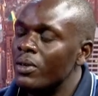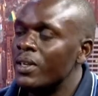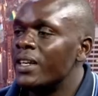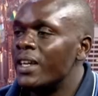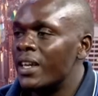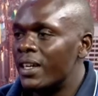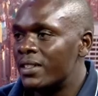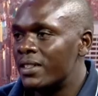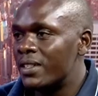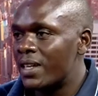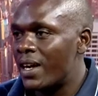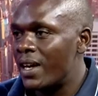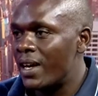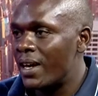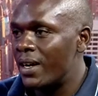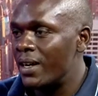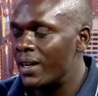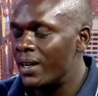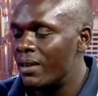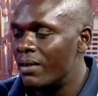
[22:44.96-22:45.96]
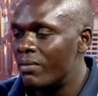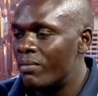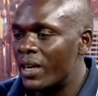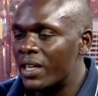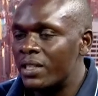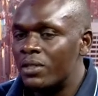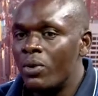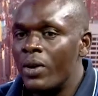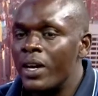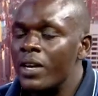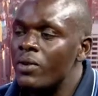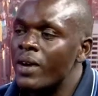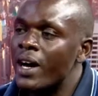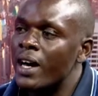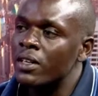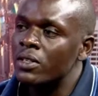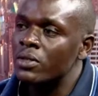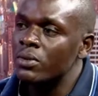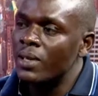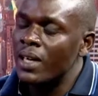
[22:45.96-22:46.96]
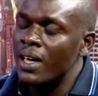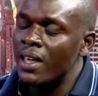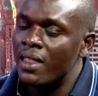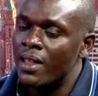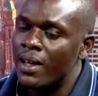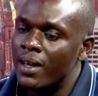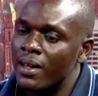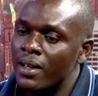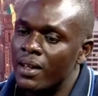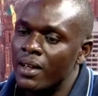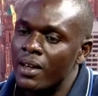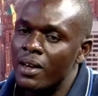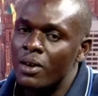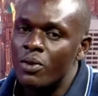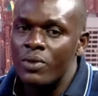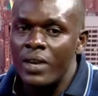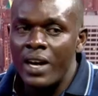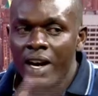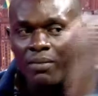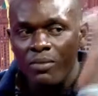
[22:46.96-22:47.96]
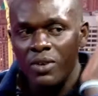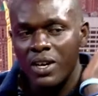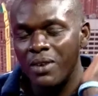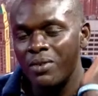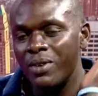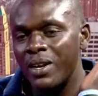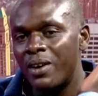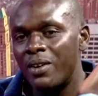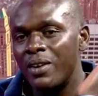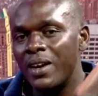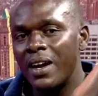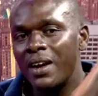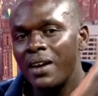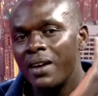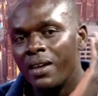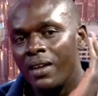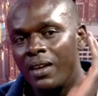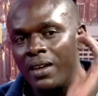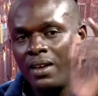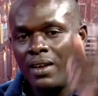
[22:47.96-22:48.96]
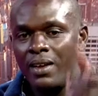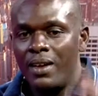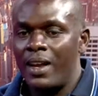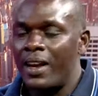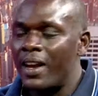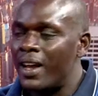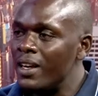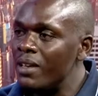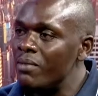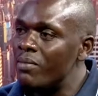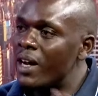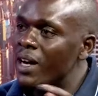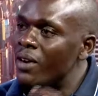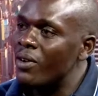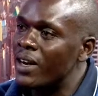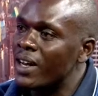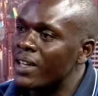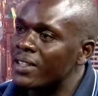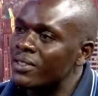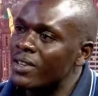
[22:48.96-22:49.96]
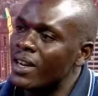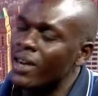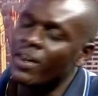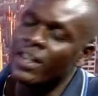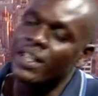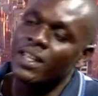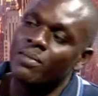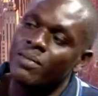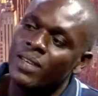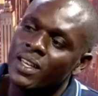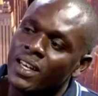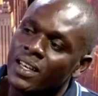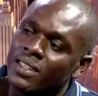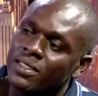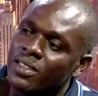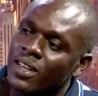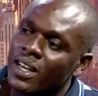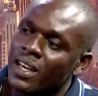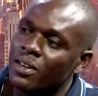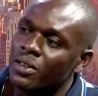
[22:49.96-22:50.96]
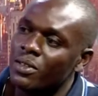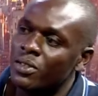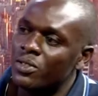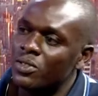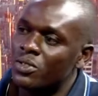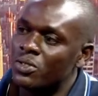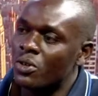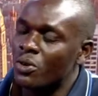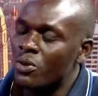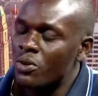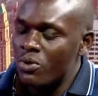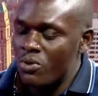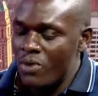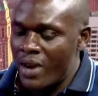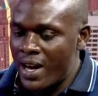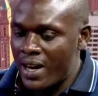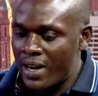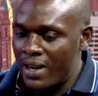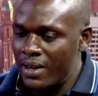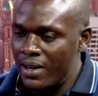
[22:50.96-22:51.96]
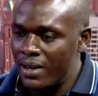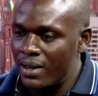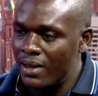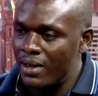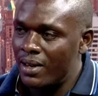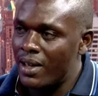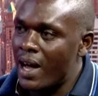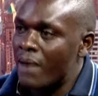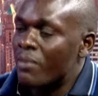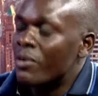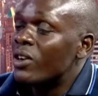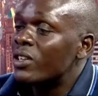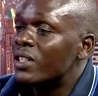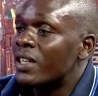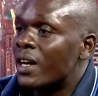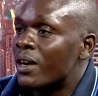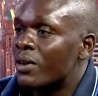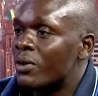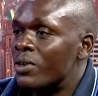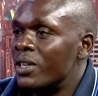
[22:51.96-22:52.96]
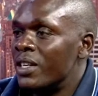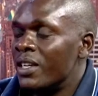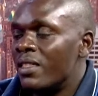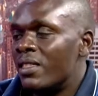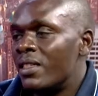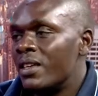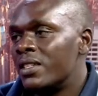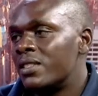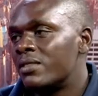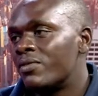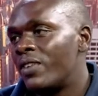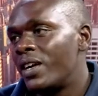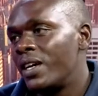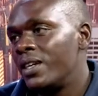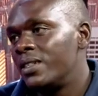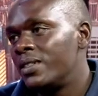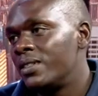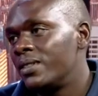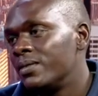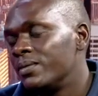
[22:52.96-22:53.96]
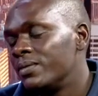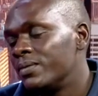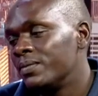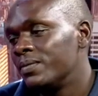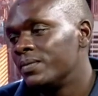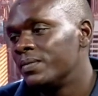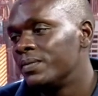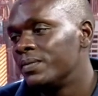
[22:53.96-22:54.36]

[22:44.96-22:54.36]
you'll get tired. True. But when you are together, unaamka unaona, na nani bado ana struggle, hata mimi na struggle. Yeah. So you are, I'm not alone in this fight. Yeah,